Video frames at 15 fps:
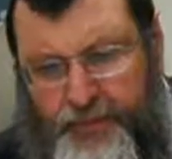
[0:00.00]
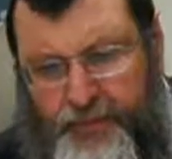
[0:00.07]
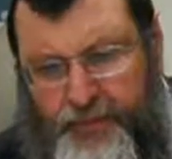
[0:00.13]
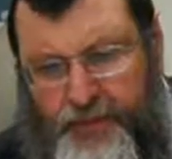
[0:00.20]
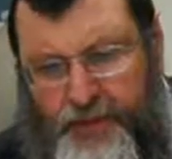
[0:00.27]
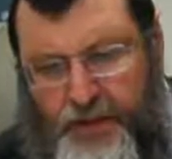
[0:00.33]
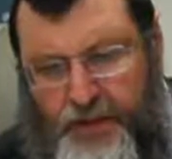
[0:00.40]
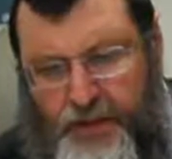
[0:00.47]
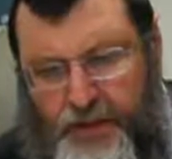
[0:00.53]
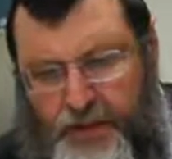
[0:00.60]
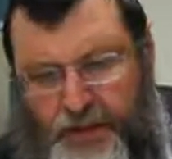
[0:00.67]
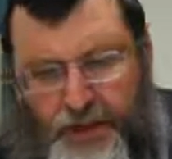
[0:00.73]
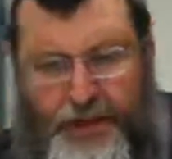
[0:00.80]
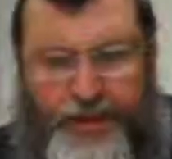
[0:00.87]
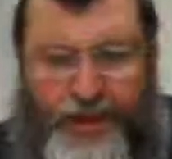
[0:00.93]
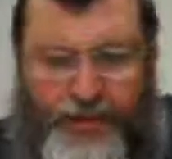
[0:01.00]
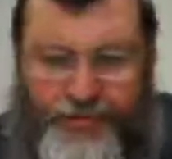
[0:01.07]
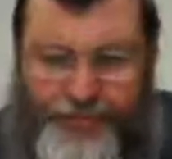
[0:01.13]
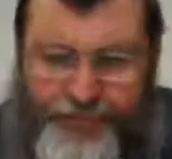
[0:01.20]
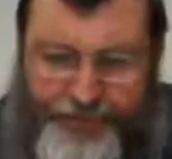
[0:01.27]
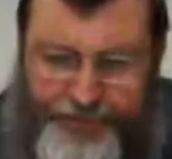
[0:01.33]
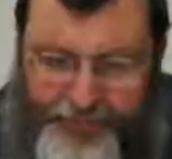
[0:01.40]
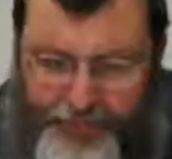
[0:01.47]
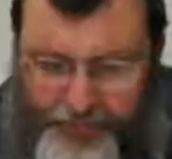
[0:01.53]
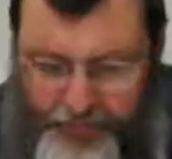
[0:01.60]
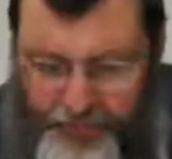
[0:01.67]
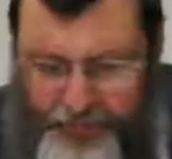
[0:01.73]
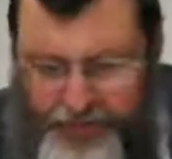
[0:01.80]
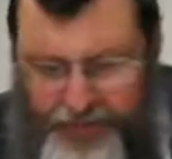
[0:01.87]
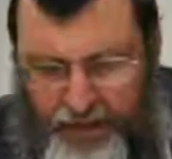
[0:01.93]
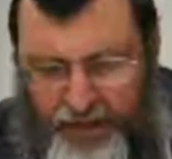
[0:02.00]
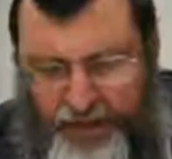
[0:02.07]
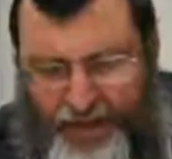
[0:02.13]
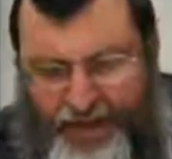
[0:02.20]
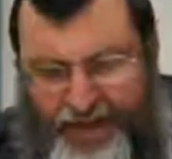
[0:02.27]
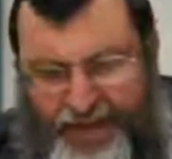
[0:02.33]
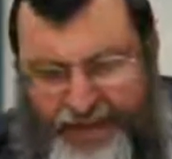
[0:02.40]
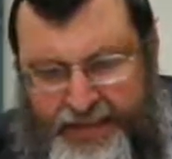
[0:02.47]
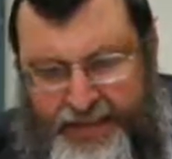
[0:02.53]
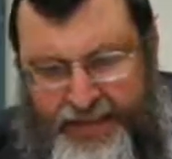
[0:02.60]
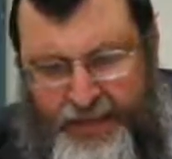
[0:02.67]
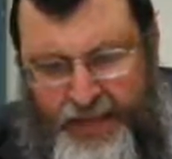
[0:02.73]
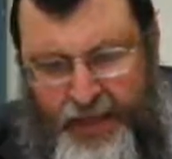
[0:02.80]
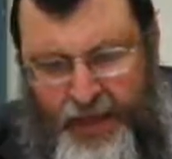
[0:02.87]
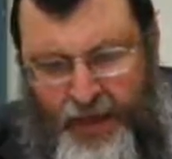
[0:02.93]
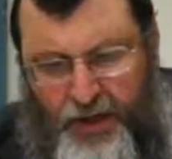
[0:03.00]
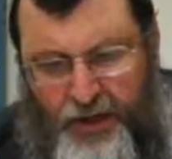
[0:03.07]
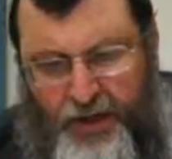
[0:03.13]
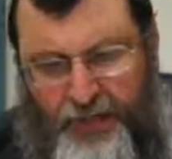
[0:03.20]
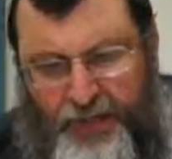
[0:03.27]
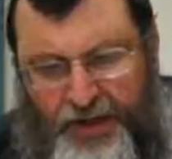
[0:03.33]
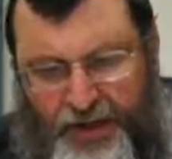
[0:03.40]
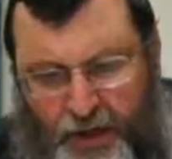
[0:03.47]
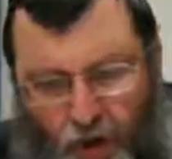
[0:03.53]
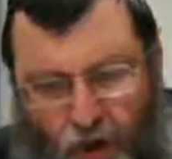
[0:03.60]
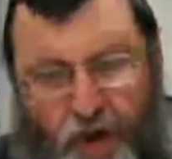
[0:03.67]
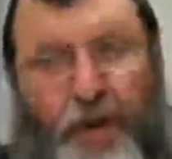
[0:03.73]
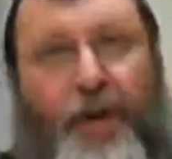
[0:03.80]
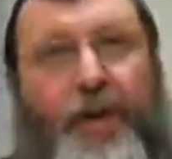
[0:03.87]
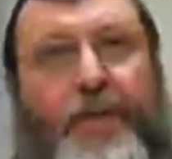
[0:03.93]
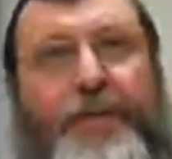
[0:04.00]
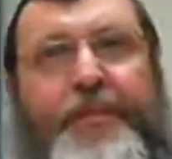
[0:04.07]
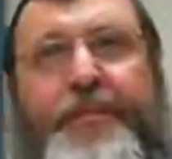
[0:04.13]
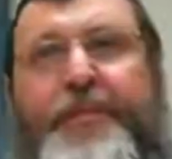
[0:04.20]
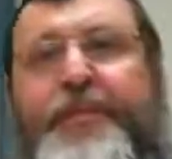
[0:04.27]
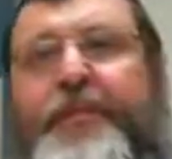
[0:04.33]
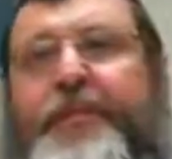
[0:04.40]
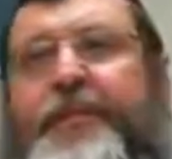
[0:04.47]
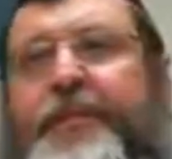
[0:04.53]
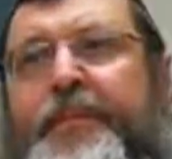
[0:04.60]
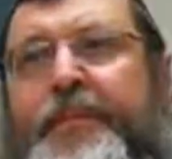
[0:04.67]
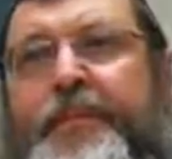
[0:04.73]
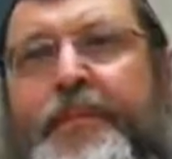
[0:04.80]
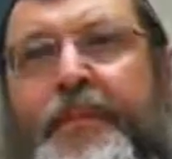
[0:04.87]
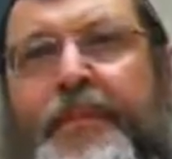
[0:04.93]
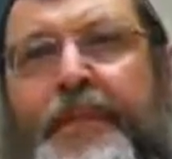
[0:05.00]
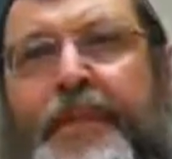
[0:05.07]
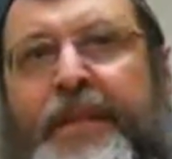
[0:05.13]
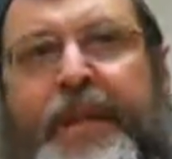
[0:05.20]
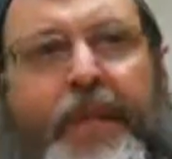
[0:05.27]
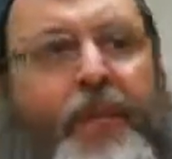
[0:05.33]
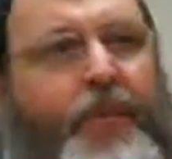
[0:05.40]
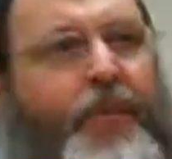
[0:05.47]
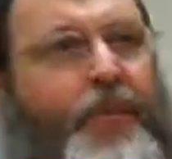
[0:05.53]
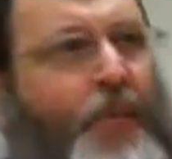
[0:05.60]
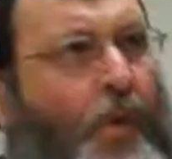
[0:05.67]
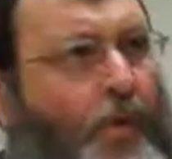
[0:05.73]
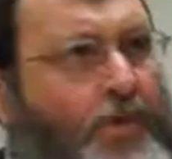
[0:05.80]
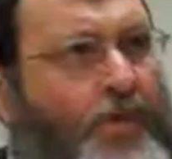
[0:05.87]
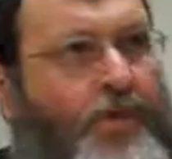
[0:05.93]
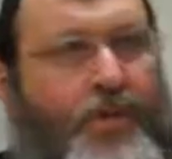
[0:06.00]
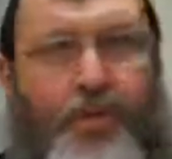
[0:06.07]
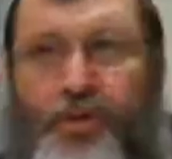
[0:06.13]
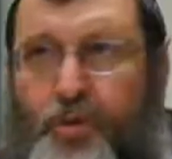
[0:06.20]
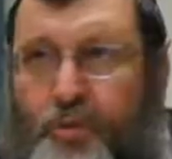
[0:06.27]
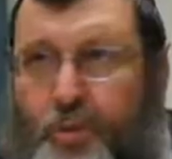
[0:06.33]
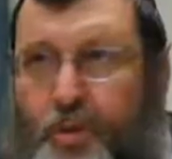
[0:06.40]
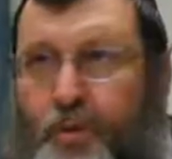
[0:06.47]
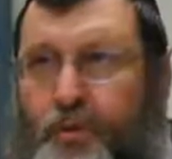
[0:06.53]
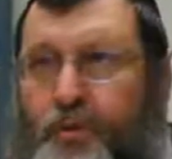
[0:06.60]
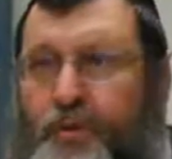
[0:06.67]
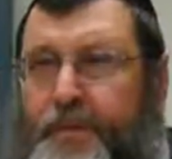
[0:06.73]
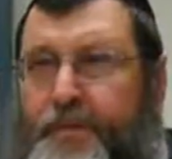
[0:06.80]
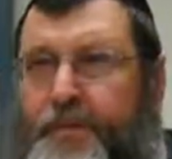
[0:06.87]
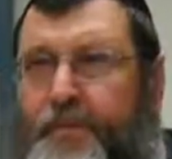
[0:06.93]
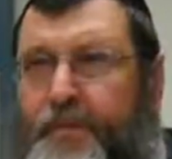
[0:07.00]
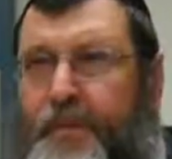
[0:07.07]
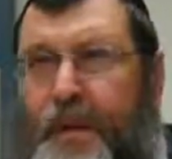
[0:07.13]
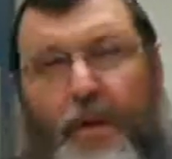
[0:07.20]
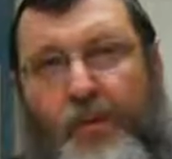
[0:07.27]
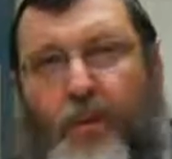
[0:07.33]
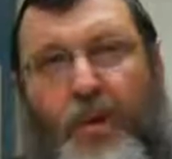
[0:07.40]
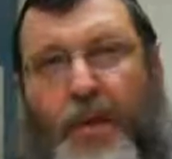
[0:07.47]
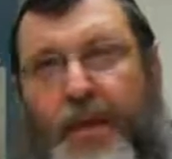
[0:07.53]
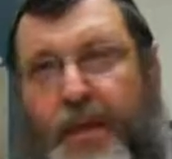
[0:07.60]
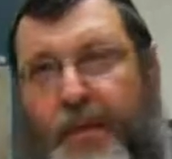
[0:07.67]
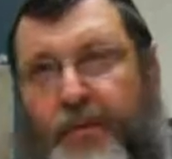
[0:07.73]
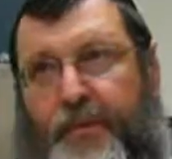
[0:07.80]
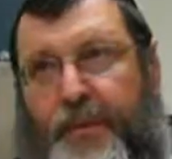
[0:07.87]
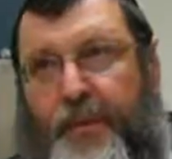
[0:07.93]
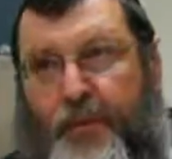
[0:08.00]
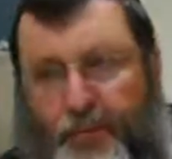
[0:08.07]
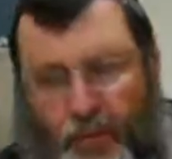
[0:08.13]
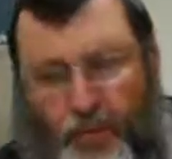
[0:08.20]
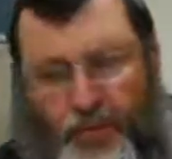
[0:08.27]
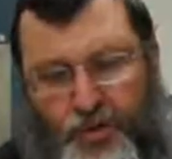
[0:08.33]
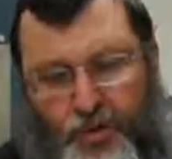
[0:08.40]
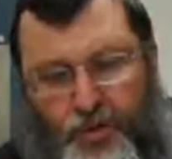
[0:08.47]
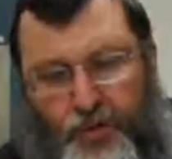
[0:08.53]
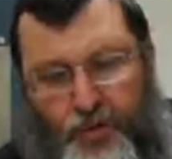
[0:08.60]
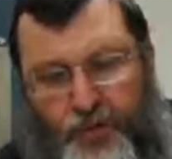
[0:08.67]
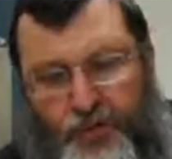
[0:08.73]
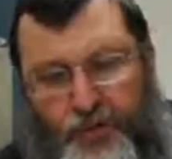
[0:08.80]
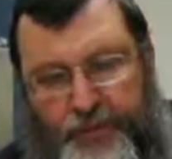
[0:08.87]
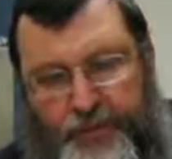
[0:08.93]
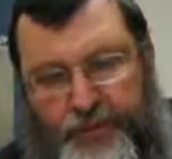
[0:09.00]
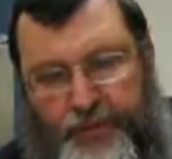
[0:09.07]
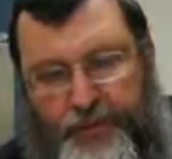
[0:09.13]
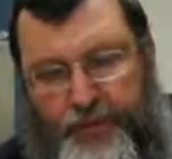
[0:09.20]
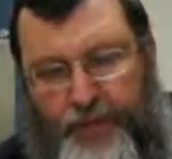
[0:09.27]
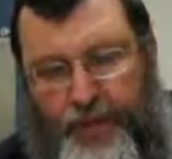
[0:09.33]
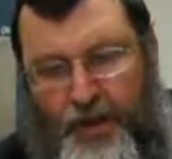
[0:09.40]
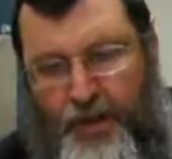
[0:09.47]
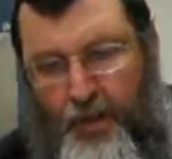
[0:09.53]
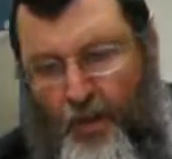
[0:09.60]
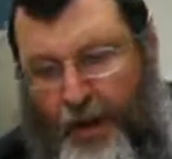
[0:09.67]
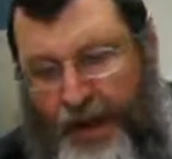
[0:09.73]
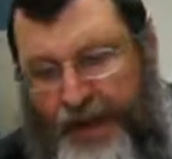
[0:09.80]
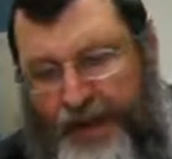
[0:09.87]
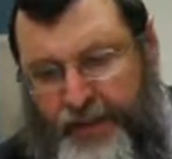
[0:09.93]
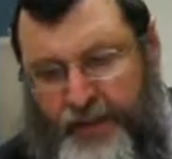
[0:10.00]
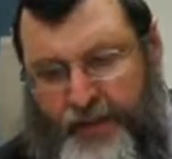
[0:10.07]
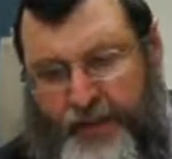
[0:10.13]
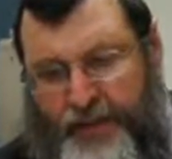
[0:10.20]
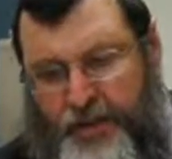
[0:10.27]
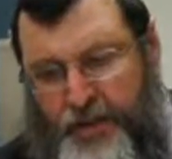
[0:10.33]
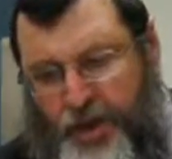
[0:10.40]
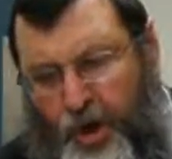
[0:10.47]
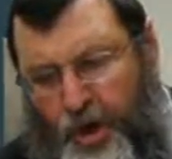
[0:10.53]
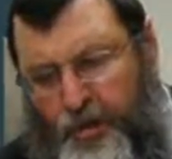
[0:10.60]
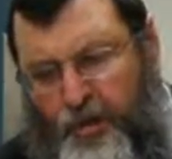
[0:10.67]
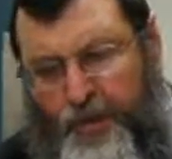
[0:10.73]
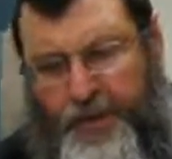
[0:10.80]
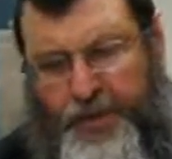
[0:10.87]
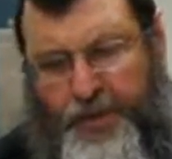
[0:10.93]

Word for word: where's the Rashi? Yeah. Hasiyon Balkolchon. They were forced to move. They didn't want to leave. They were forced to move. Why? The Mitzrayim